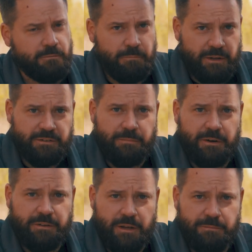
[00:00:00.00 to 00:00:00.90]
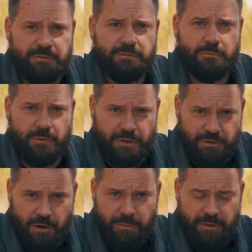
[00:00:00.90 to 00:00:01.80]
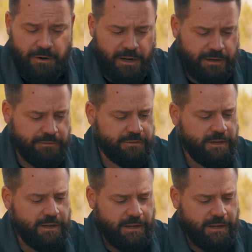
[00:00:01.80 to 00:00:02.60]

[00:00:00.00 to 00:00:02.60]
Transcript: mess up their tips when they sharpen their knives.